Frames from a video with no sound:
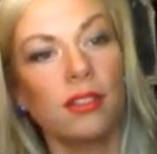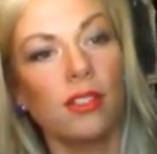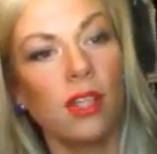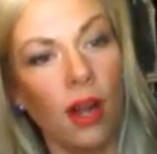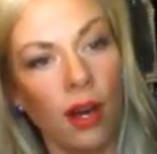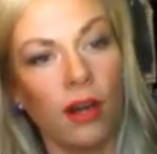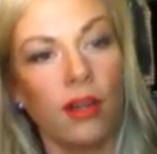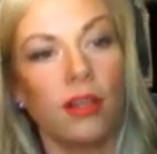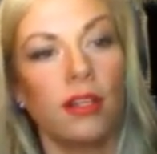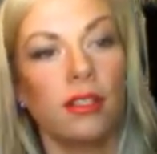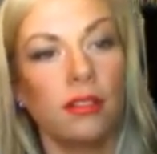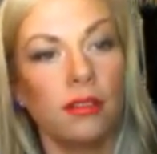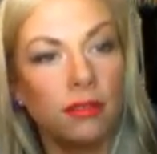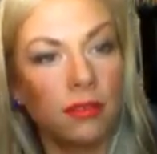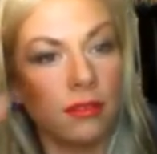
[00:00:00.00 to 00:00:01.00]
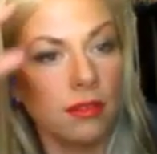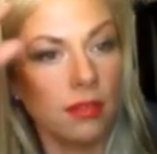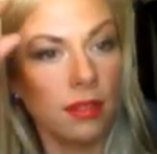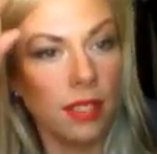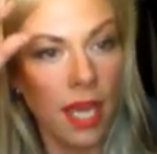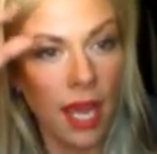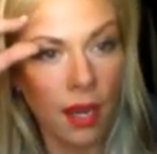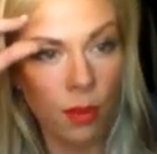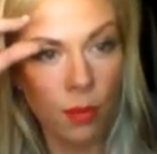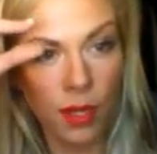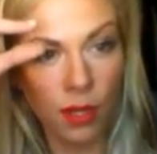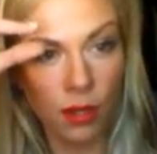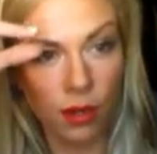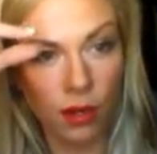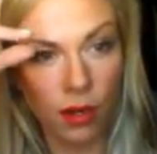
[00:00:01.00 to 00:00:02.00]
dark,
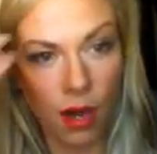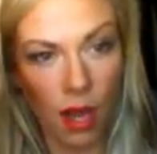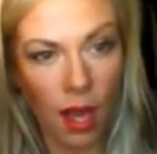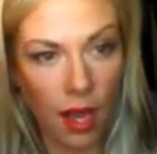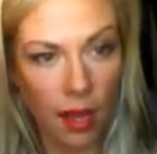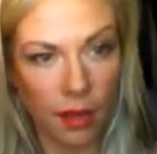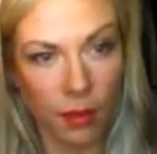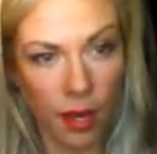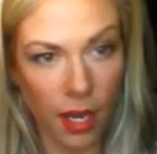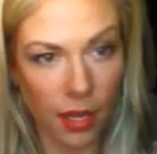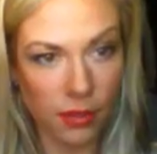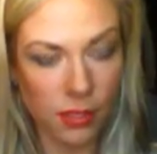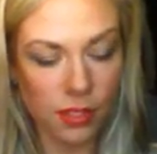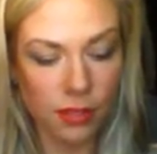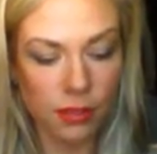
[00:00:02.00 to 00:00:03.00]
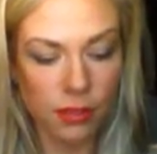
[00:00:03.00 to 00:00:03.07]
caterpillar eyebrows.